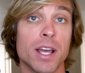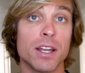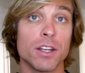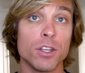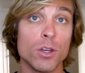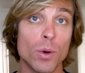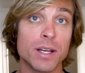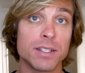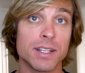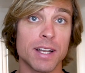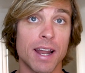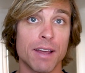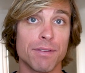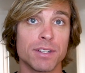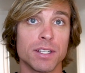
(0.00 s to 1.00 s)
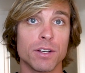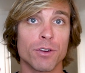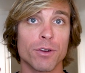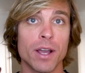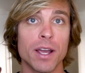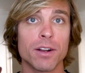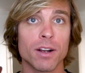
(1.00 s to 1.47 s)
And you as an NFT
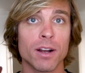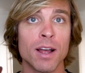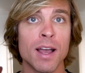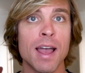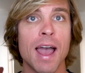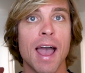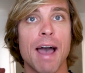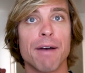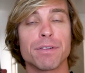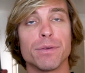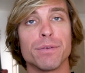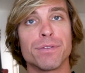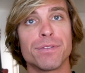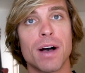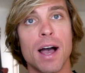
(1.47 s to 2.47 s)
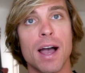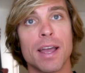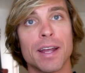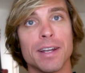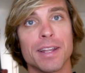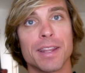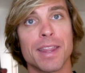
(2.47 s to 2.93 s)
creator have to
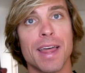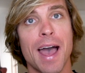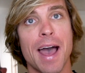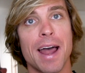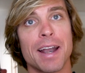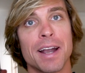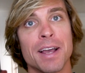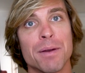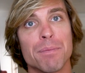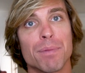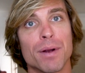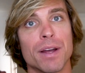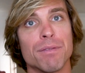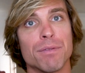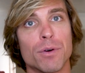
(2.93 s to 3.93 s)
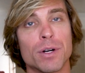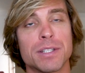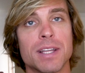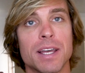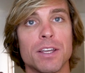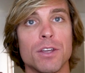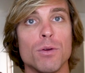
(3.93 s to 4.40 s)
find that brand voice
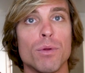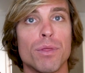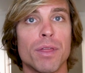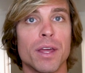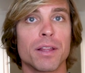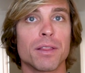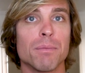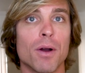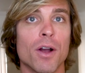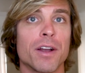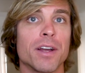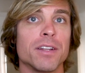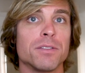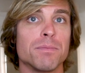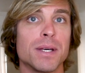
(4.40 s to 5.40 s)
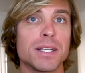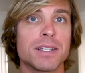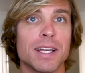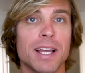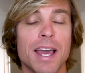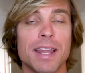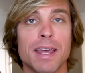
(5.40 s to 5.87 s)
that you think the market is
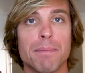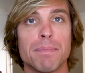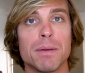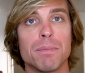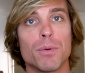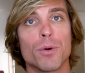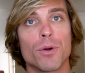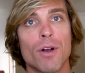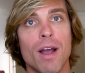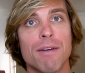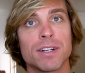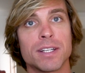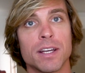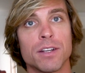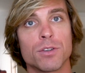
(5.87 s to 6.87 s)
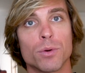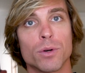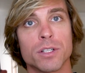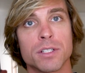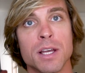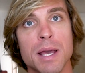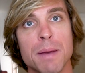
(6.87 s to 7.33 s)
missing and that people will gravitate
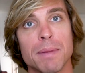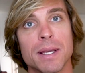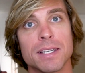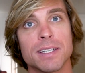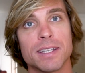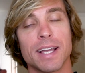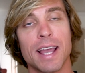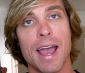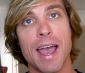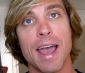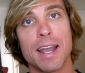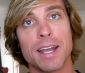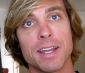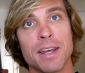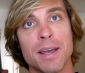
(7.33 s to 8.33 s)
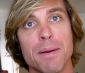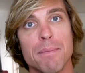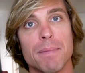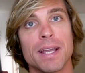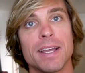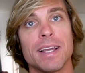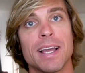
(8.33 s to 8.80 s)
towards, because in the end,
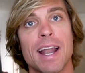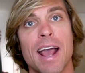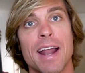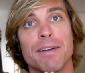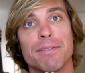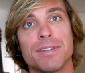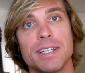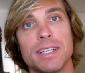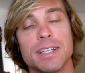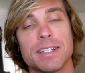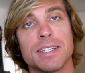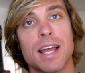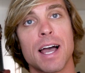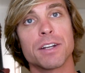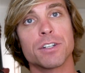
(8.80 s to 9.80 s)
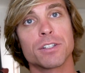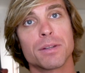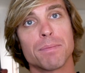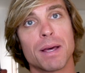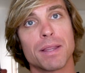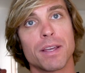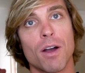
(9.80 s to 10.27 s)
making an NFT is not just
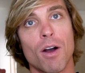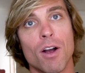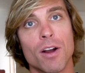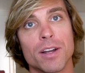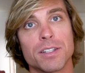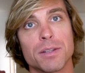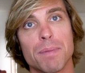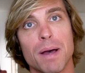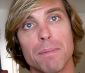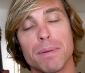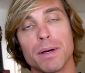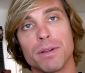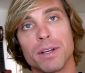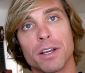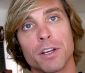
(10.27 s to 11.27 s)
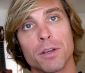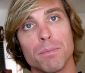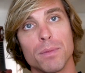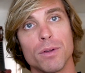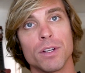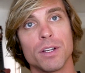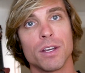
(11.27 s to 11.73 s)
about the art, it's about building a
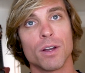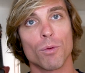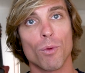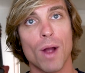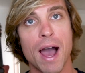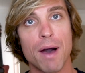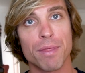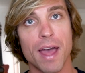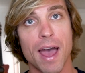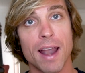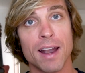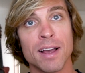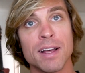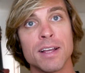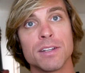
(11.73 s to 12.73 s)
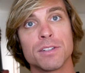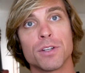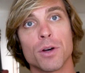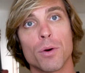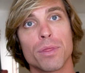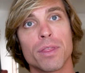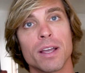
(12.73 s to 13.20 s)
community around that.
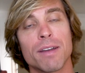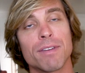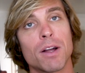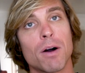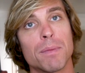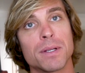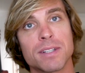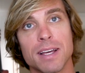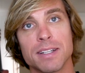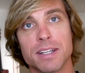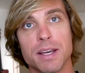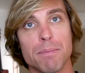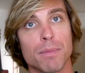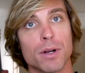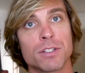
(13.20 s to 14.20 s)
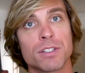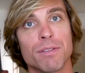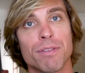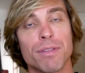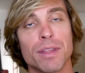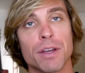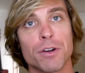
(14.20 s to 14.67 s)
So think of it almost as
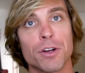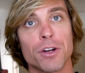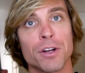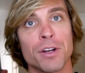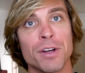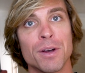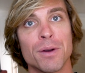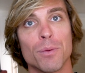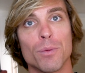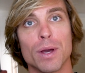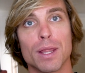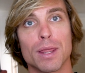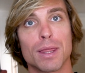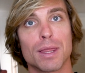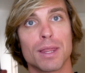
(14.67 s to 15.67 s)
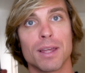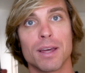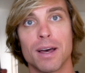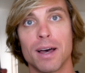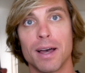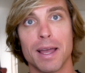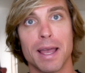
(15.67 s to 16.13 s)
immersive theater with
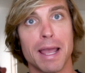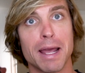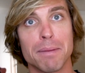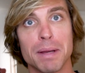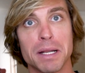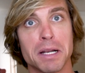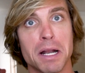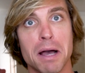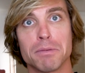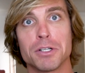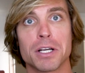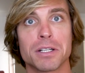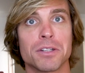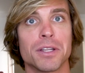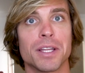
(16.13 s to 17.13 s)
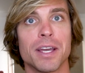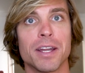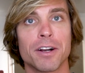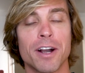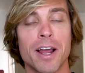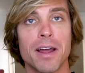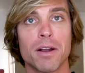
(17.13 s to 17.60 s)
animated objects on the
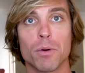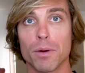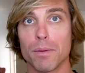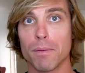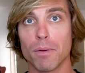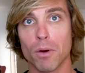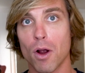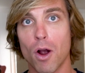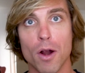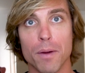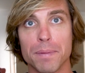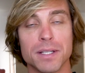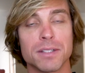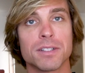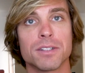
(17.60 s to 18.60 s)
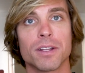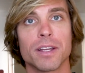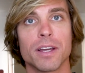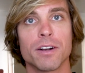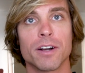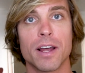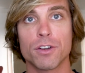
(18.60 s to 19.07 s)
internet or art pieces on
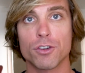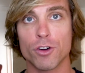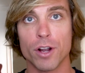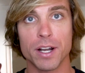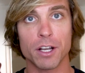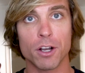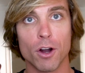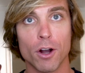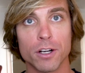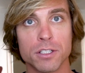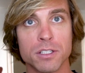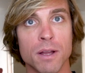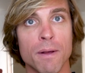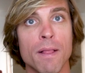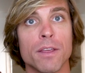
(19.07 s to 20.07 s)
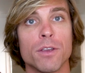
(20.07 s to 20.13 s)
the internet, trading cards.